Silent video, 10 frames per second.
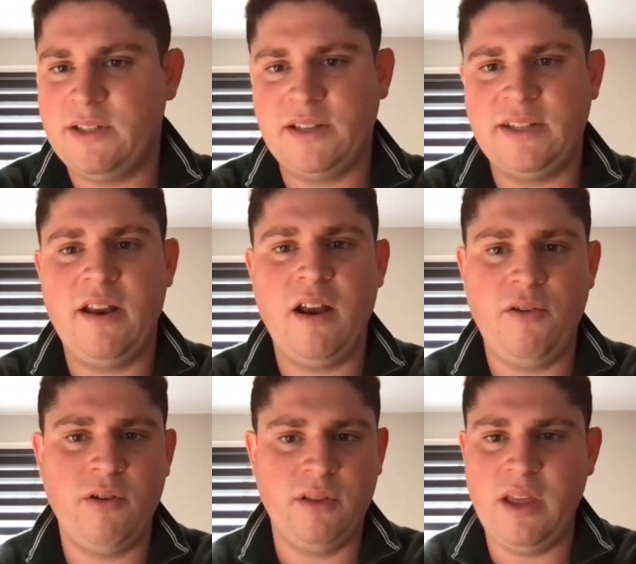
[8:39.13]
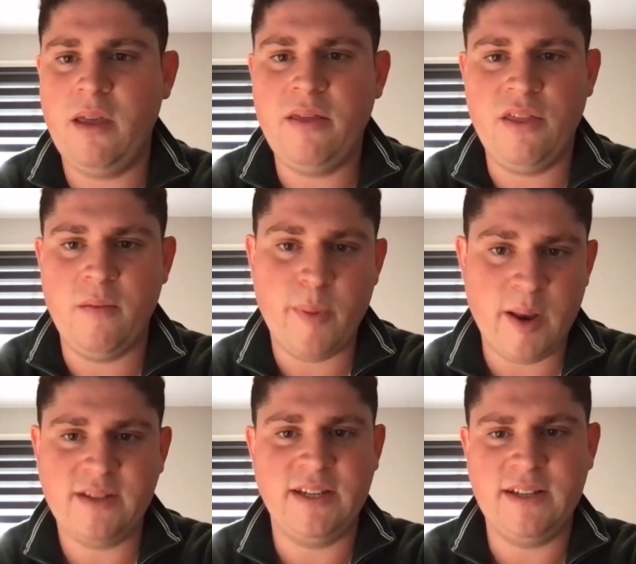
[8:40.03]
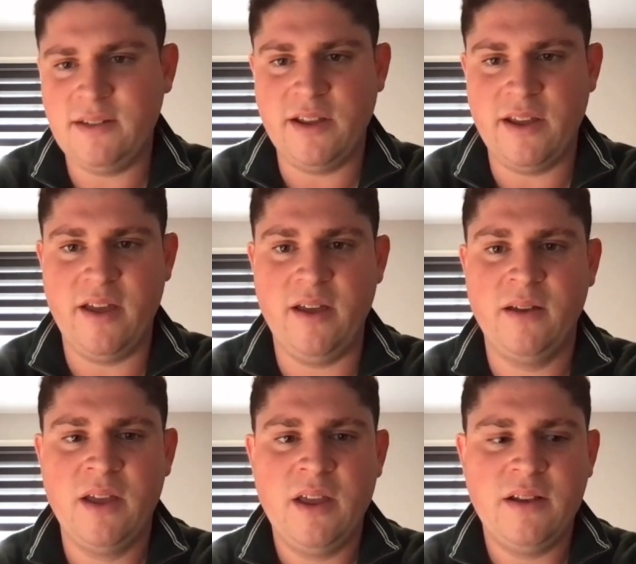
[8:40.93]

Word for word: as I said earlier on, the the ability to